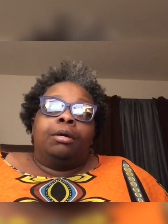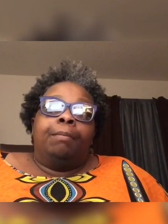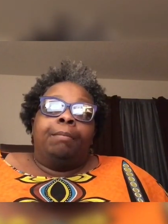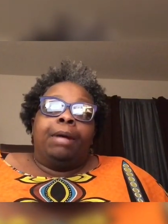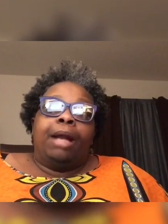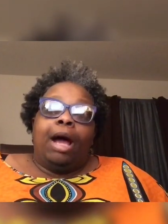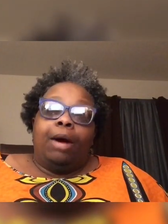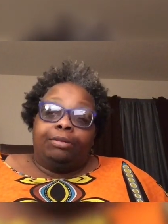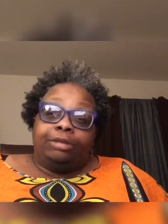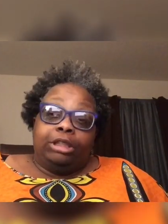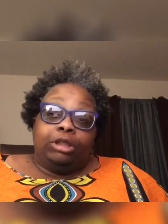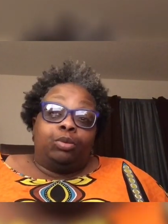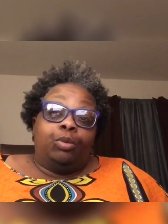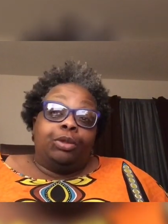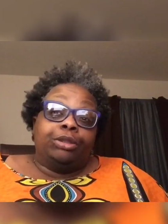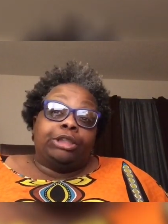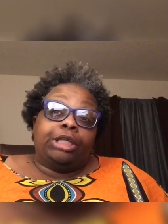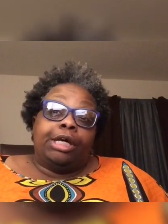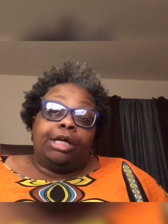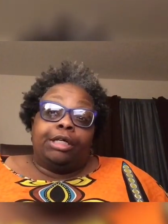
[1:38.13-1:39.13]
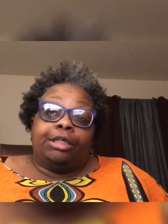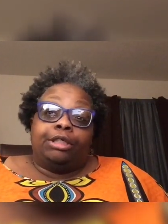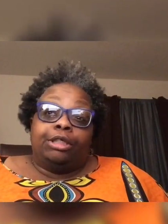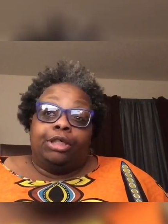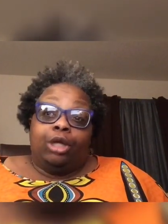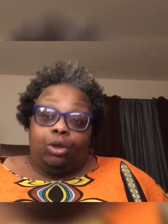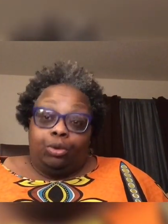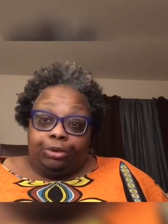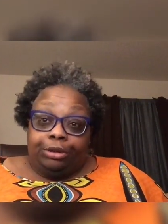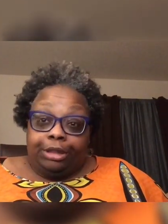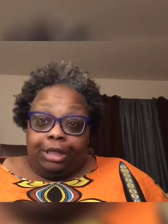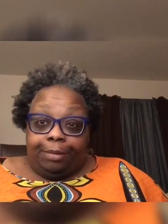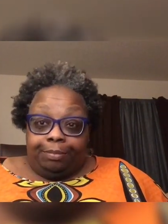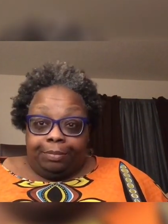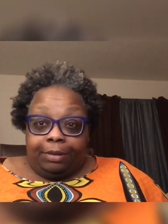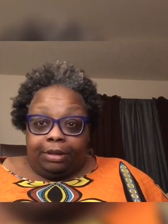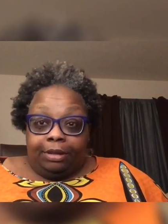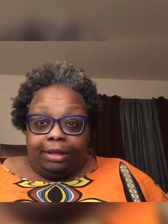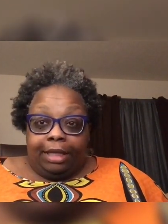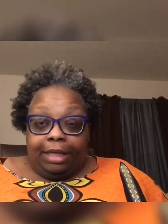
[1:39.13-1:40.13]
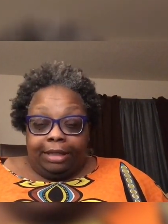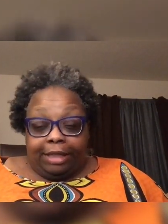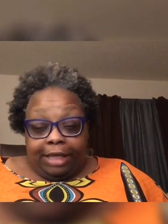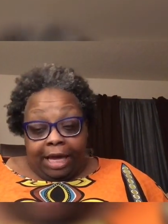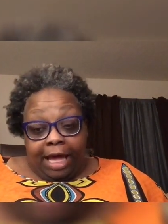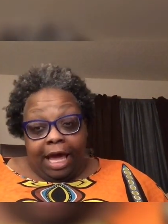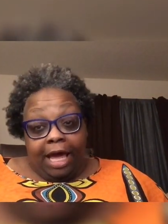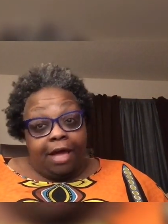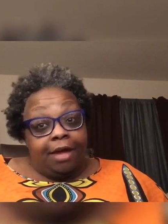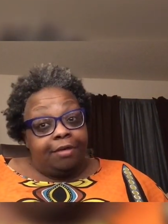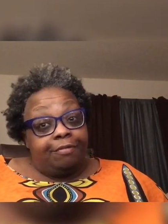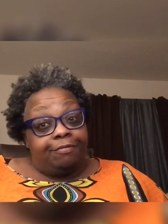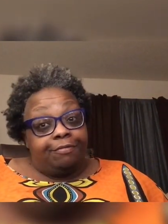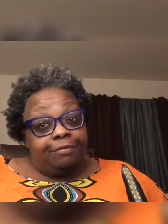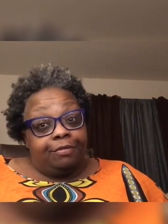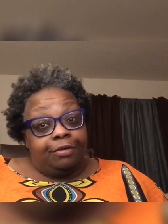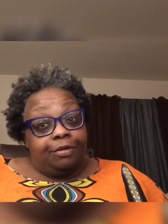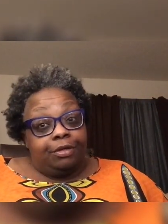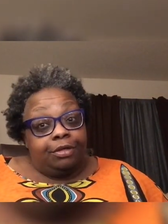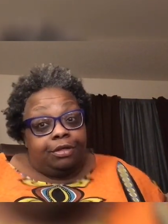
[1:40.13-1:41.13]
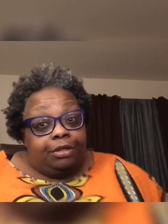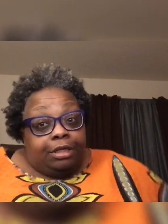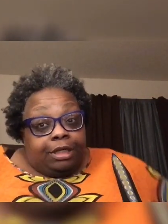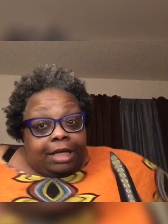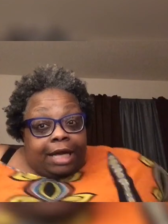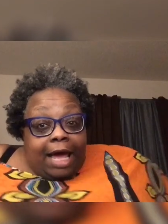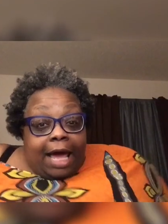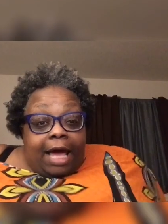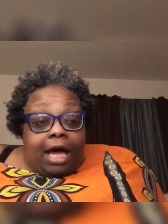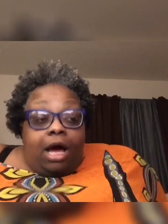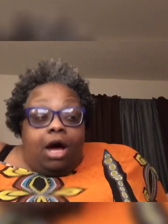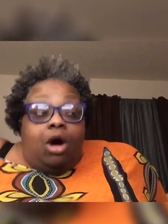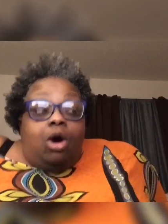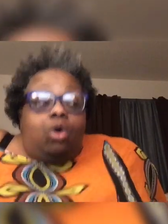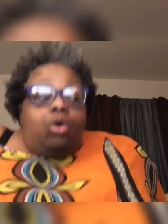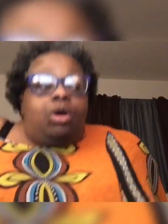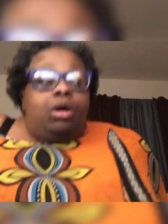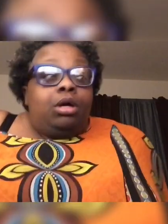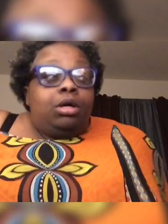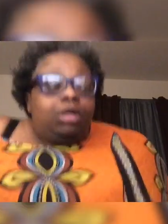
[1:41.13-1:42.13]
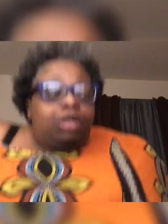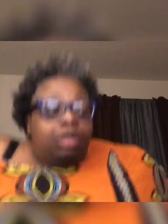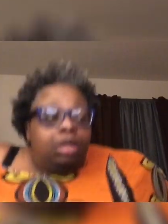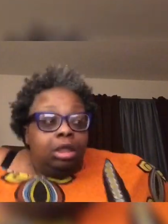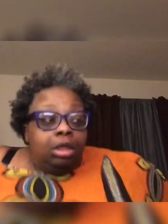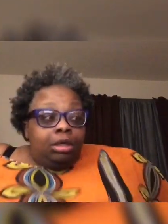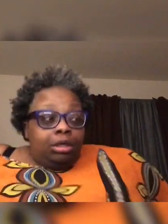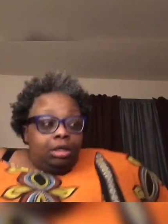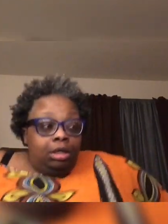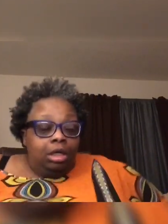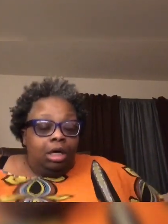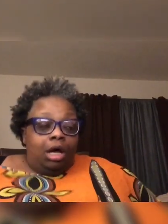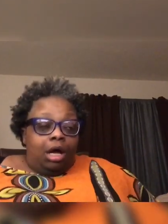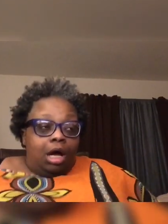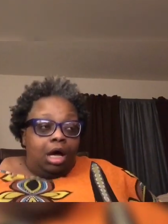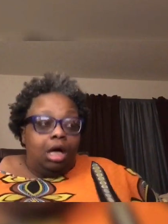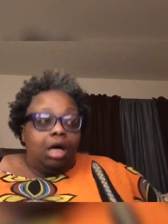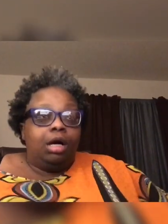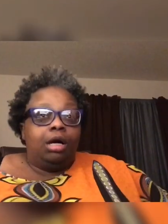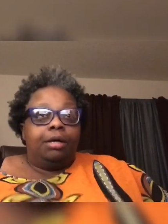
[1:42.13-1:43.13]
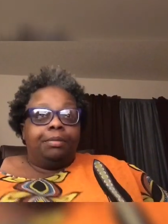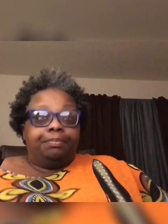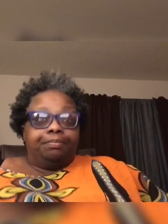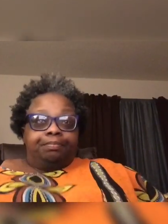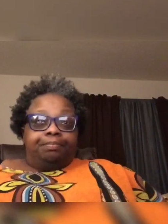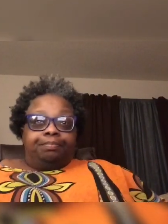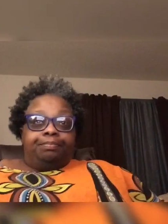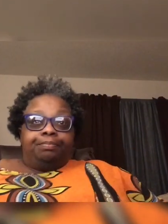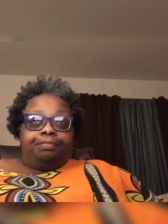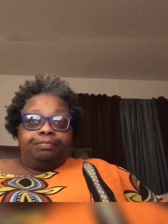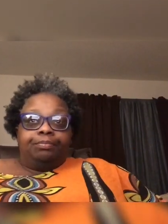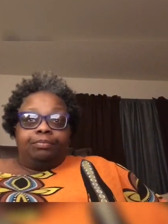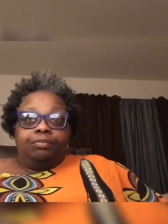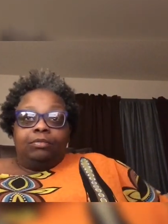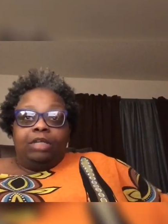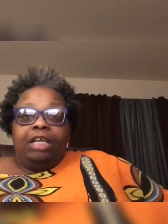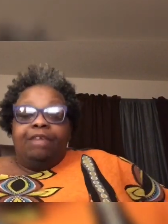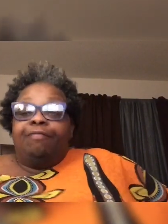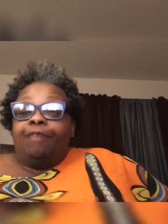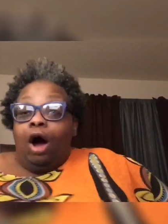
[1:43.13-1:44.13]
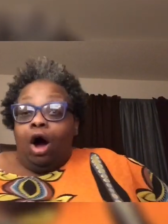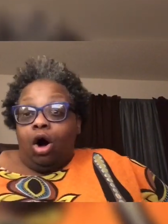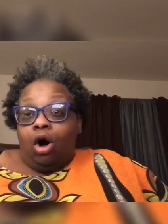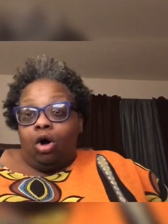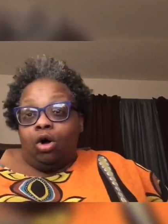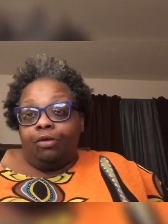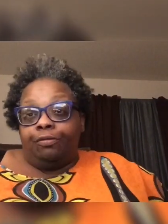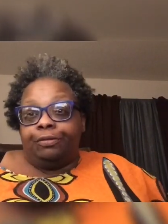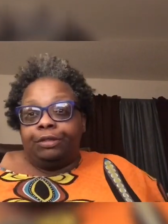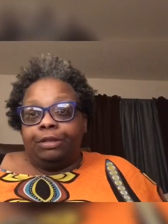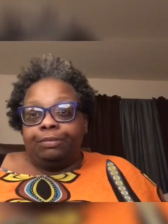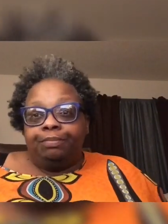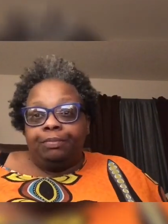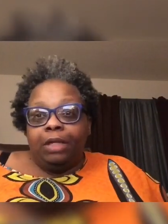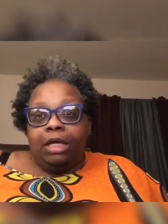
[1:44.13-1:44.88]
But I just want y'all to know something, that they have now evolved.